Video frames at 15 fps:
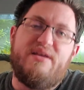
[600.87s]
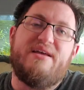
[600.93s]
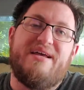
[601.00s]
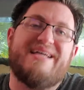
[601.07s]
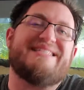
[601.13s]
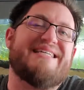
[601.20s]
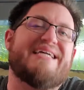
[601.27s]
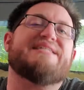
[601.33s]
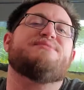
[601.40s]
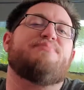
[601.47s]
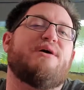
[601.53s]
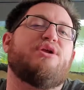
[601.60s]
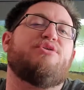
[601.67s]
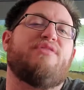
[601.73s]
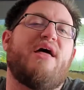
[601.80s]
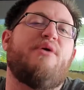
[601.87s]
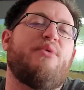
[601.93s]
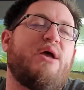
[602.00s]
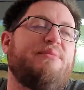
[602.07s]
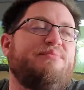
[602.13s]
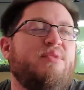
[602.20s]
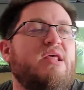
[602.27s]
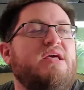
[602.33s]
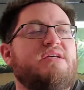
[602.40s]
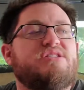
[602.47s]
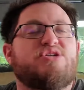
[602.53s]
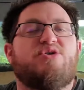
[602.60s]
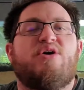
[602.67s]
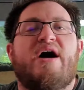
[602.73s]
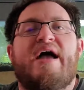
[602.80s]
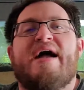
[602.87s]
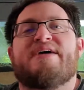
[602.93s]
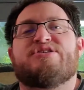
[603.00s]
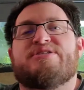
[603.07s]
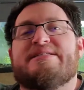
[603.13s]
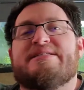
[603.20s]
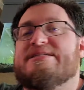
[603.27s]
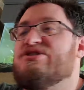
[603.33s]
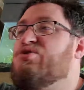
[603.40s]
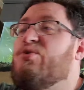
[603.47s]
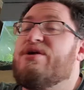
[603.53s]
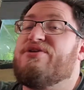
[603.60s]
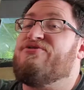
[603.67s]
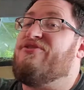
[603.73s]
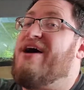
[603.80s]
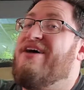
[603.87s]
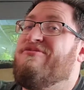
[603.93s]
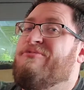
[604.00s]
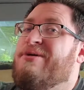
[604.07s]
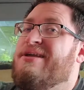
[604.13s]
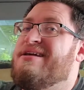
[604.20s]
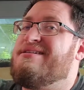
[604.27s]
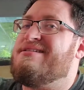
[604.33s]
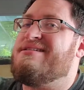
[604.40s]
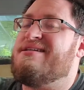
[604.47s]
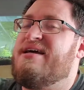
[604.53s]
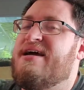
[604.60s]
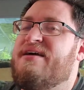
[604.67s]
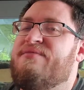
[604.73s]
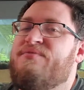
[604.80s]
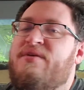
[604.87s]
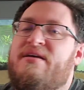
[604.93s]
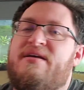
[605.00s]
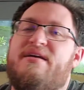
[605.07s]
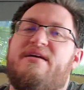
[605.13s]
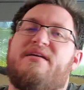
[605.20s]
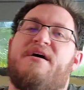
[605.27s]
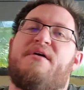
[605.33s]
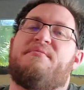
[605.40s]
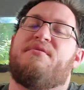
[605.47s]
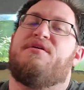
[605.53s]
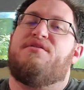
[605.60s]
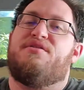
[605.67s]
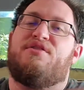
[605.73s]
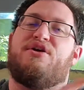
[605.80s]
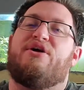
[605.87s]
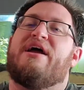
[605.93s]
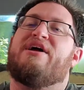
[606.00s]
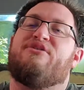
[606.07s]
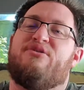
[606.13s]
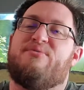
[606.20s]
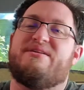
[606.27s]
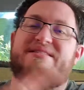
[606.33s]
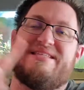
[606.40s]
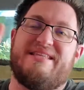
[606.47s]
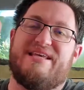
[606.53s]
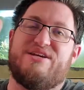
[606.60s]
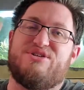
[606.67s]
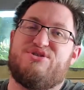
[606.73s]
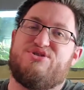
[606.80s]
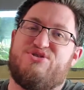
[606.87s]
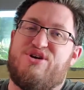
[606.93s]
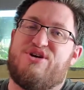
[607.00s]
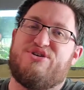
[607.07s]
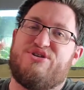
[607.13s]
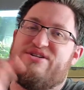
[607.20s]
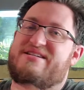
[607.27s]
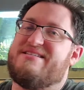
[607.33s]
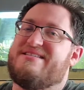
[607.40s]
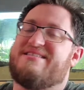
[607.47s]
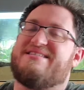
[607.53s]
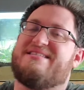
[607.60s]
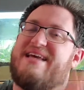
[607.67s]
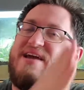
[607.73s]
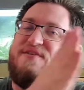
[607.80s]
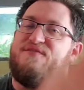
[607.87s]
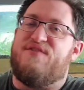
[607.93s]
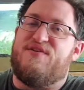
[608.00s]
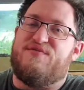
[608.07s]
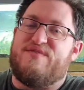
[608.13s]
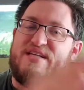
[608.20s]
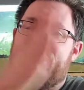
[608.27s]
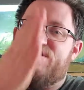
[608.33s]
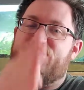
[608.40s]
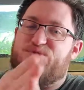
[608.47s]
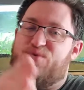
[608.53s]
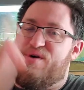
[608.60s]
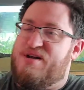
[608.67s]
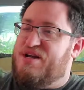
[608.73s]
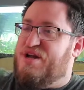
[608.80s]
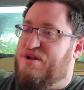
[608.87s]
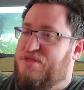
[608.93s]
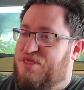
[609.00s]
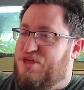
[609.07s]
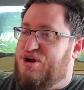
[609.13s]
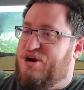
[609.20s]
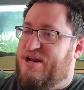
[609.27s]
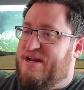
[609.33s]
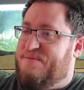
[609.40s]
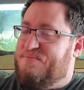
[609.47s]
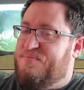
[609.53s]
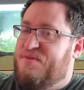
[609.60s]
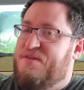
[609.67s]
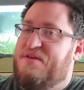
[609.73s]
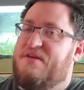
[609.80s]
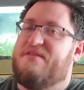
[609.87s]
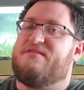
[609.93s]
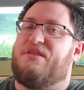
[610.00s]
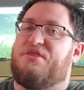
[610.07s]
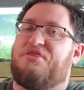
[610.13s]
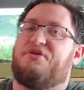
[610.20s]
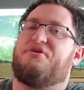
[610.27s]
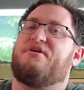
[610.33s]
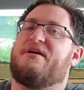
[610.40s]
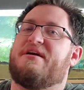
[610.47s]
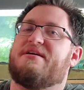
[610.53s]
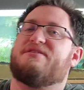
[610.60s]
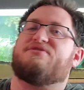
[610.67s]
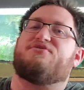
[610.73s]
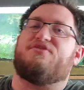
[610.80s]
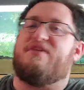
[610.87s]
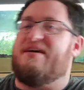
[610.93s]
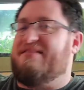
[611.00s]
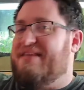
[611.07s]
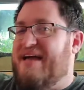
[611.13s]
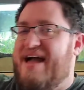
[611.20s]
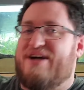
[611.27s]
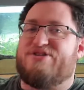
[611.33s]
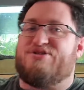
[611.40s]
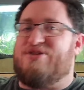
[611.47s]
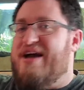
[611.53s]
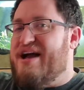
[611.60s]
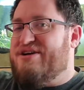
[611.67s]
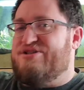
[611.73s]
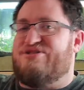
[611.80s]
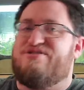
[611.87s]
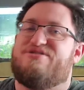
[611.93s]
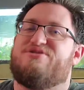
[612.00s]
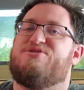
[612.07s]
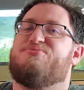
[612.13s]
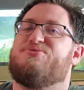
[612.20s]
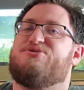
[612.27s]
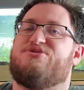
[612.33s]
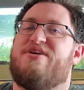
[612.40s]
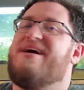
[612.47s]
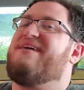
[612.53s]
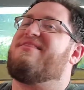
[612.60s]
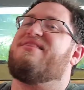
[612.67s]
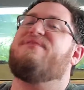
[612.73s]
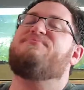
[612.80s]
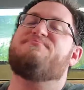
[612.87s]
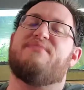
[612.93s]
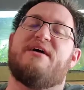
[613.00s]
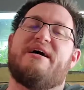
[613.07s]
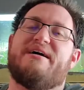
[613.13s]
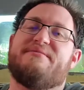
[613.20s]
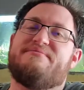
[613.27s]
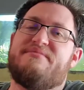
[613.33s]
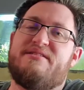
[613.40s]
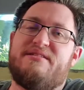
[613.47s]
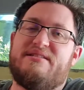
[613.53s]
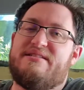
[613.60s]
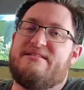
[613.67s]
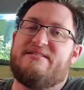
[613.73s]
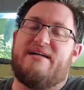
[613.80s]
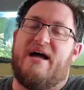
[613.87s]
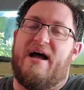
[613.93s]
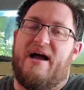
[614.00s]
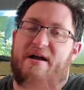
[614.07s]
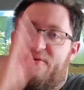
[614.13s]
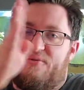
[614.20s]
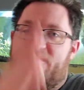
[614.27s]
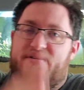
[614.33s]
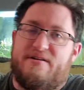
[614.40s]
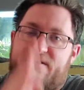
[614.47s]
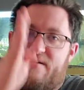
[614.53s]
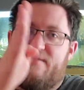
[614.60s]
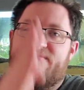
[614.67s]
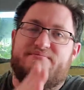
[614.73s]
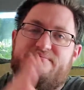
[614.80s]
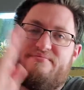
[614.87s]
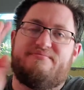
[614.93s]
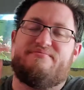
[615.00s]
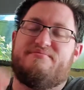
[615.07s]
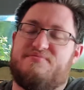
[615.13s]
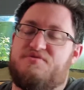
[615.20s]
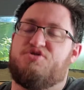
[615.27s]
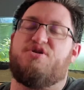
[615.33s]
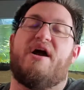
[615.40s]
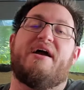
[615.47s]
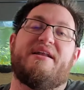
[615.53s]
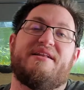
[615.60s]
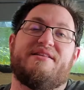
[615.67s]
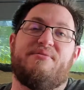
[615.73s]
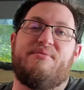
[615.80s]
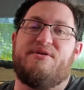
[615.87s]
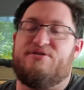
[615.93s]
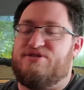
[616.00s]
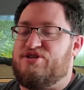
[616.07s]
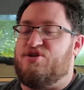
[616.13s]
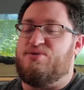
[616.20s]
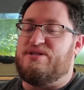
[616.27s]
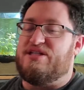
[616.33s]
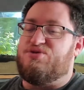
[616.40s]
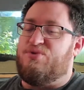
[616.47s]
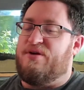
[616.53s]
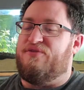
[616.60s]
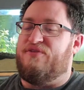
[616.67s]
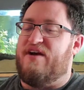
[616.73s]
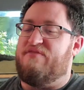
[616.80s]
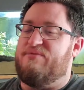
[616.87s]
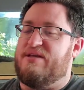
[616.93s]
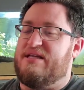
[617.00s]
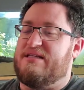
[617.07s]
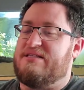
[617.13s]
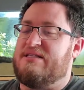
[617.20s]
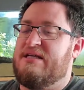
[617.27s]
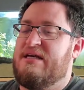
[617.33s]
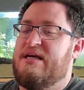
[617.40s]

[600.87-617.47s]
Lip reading: They taste better that way. So I actually 25 minutes today. Their increments in the instructions say 15, 20, and 30. The 30 is for like the extra super strength, but I wanted to try it in the middle. So we did 25 minutes.